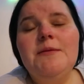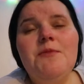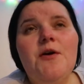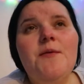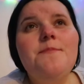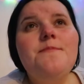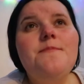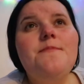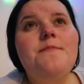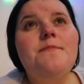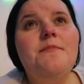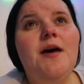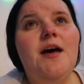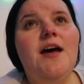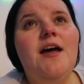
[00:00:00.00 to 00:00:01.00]
when I'm on,
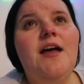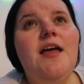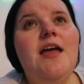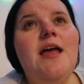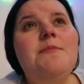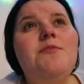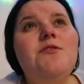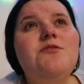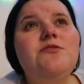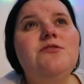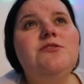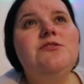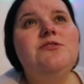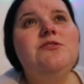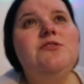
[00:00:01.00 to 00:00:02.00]
but
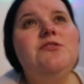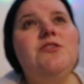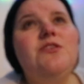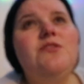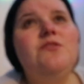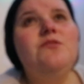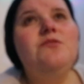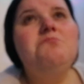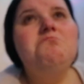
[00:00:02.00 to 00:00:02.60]
because you know